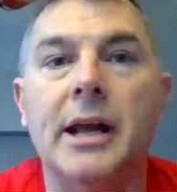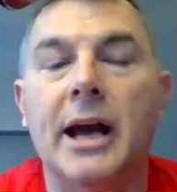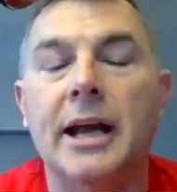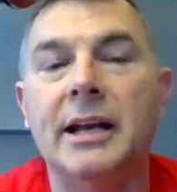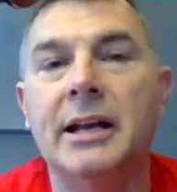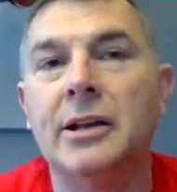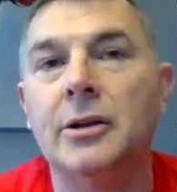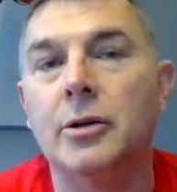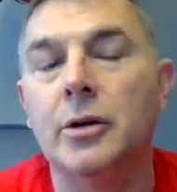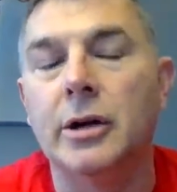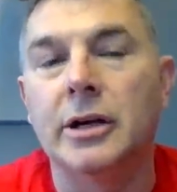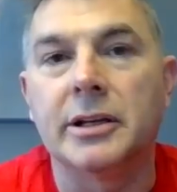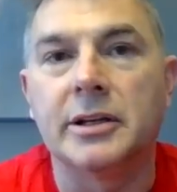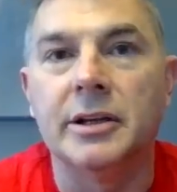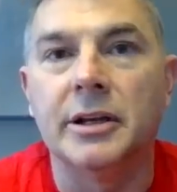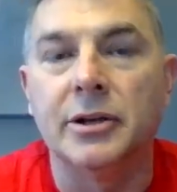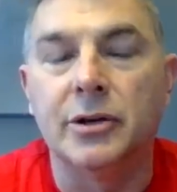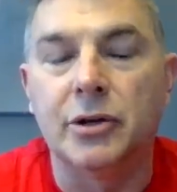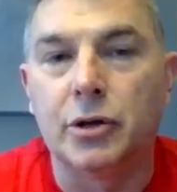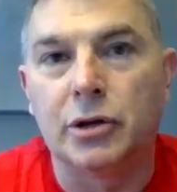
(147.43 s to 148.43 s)
I didn't look
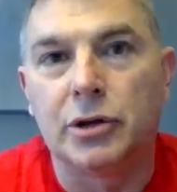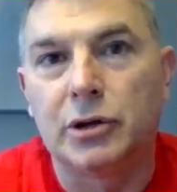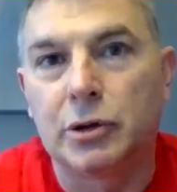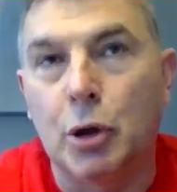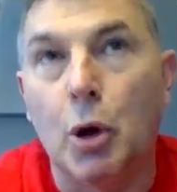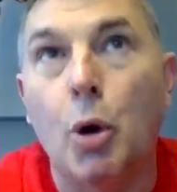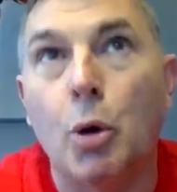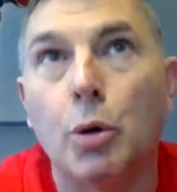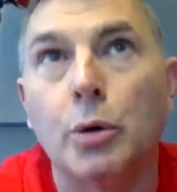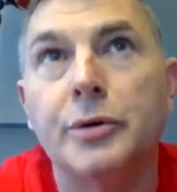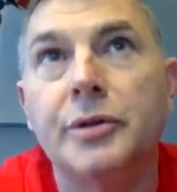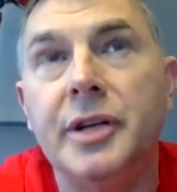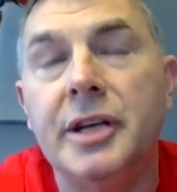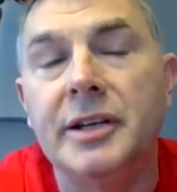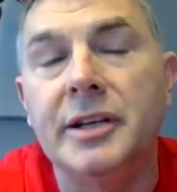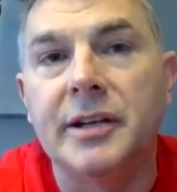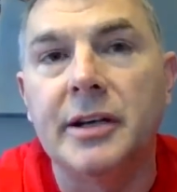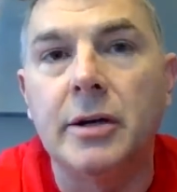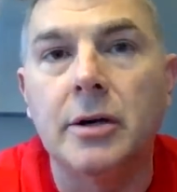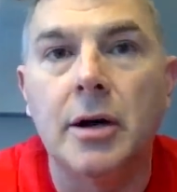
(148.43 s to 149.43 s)
the total
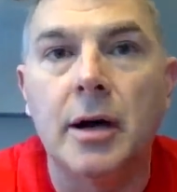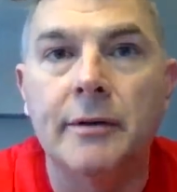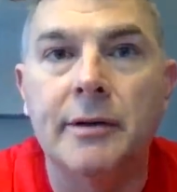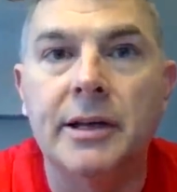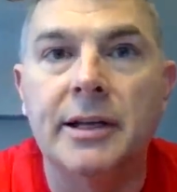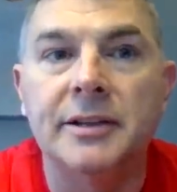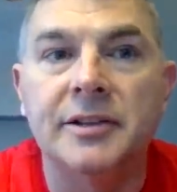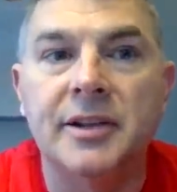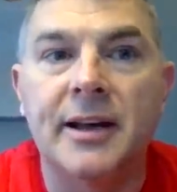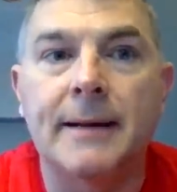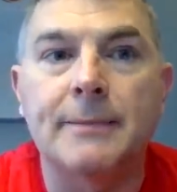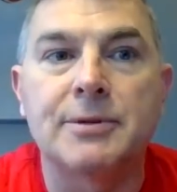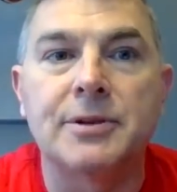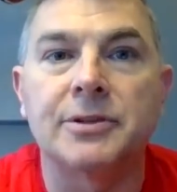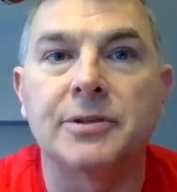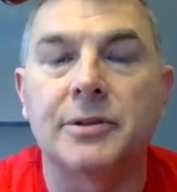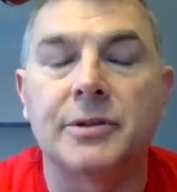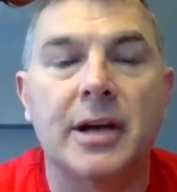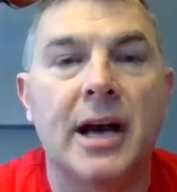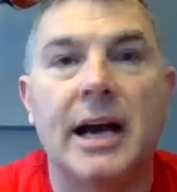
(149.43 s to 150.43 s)
detail of the
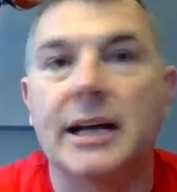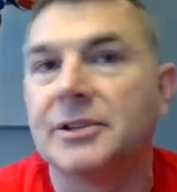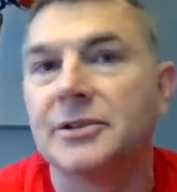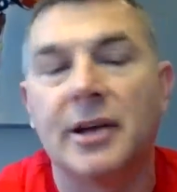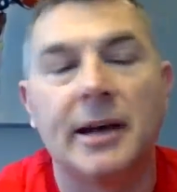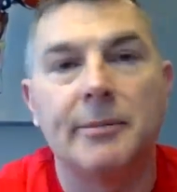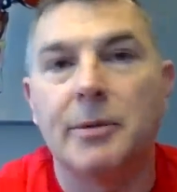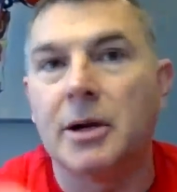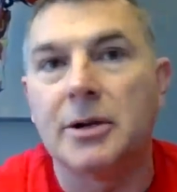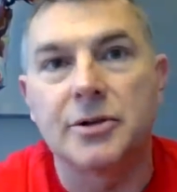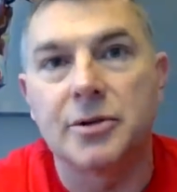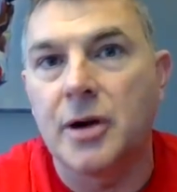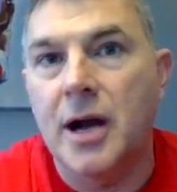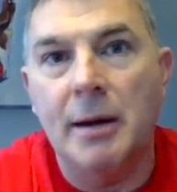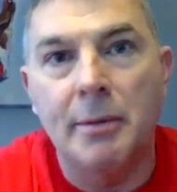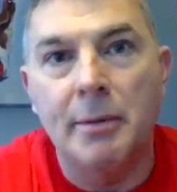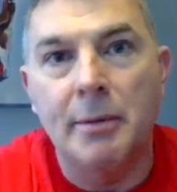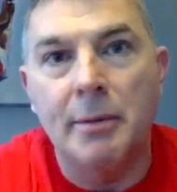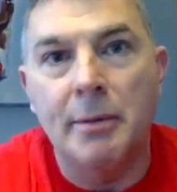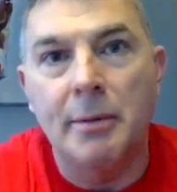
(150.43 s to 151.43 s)
exemptions or not, so I'm not sure
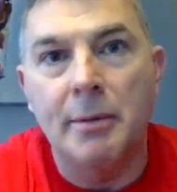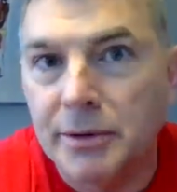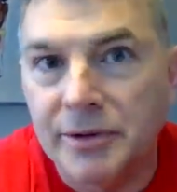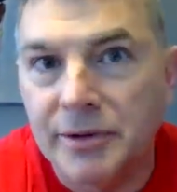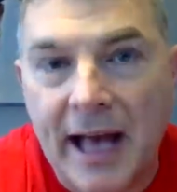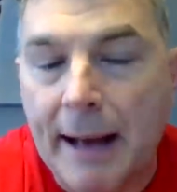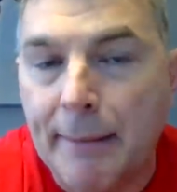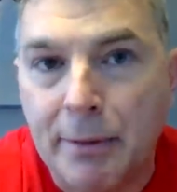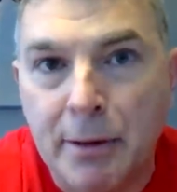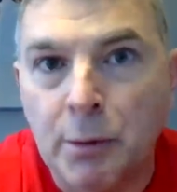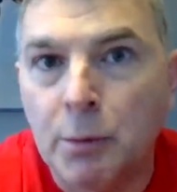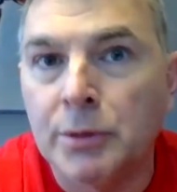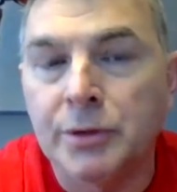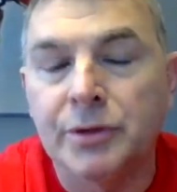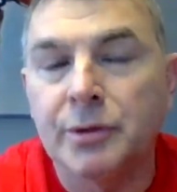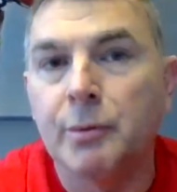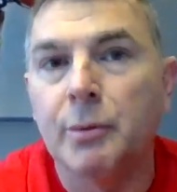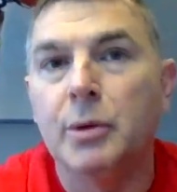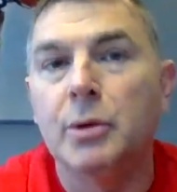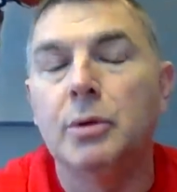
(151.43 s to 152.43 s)
how many people it's
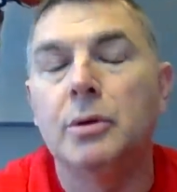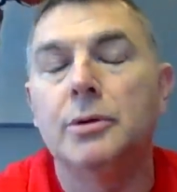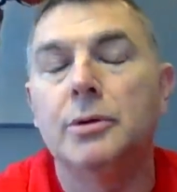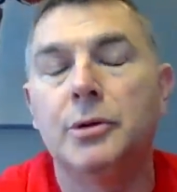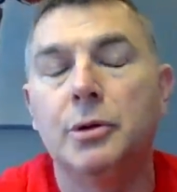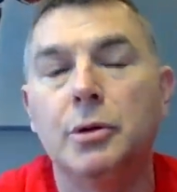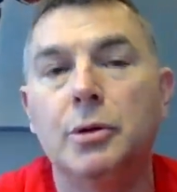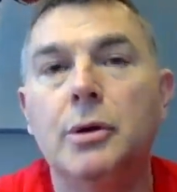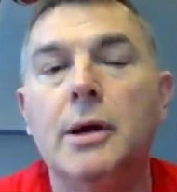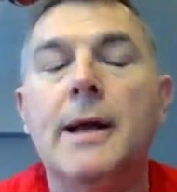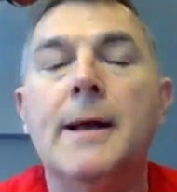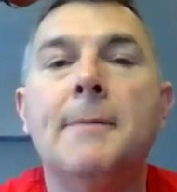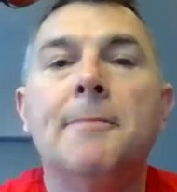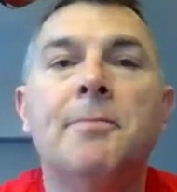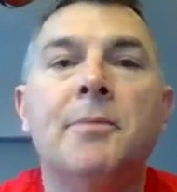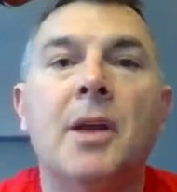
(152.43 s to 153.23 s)
applicable to. to.